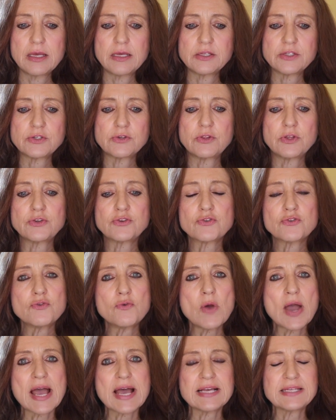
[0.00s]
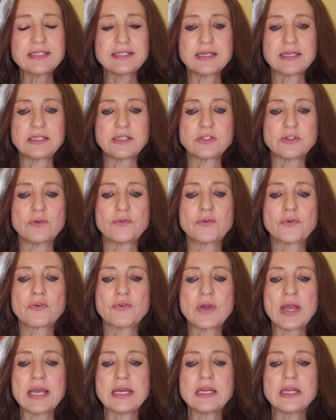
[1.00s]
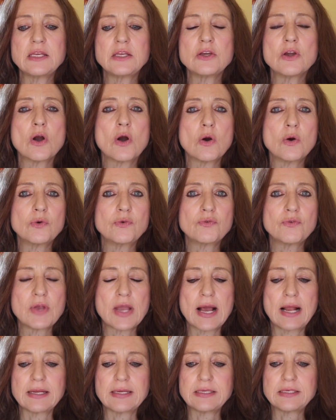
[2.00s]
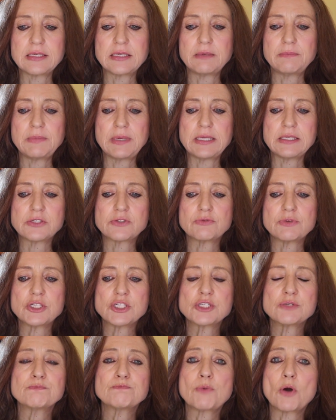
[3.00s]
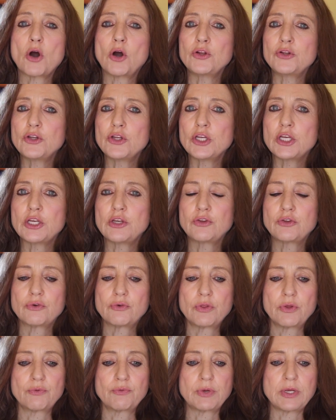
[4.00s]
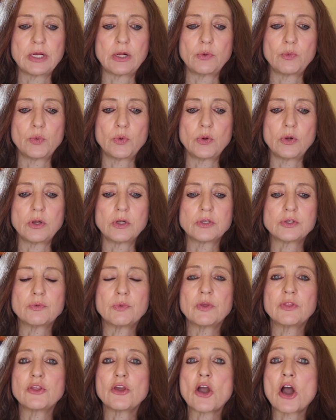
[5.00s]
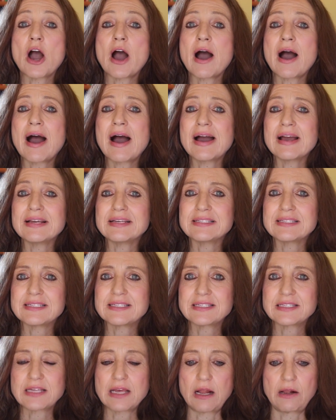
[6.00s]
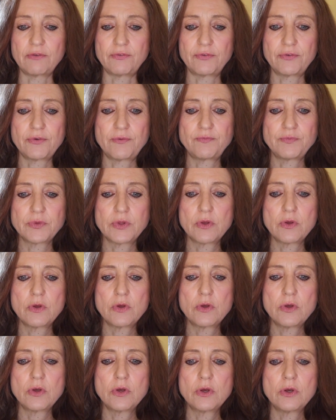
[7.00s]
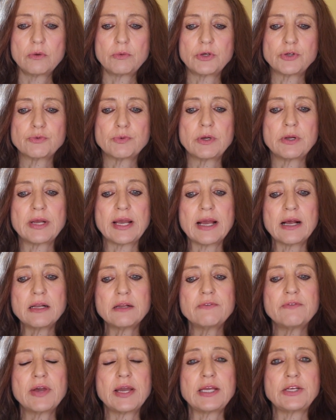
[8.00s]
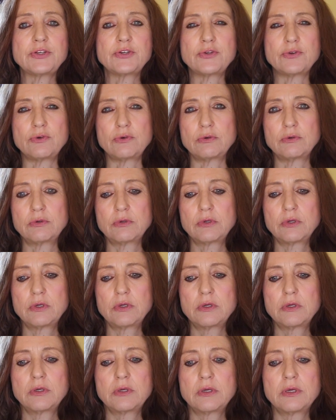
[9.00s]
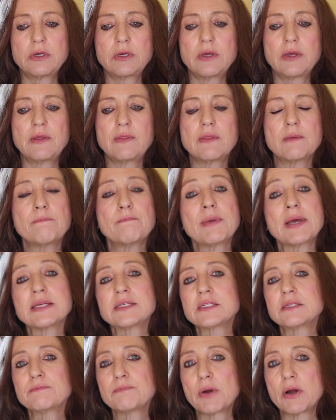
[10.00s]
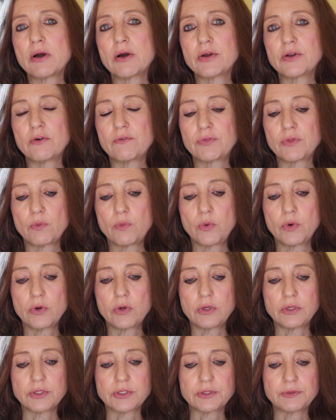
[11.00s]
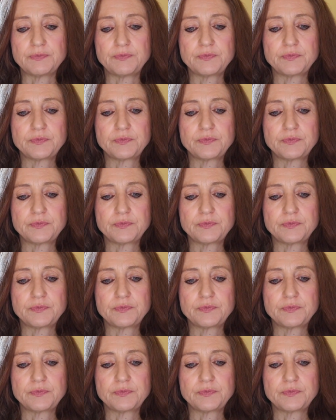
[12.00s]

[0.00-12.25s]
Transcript: So the true essence of creating your own reality means responding to the real world with your highest self, which will elevate you in the best part of the world.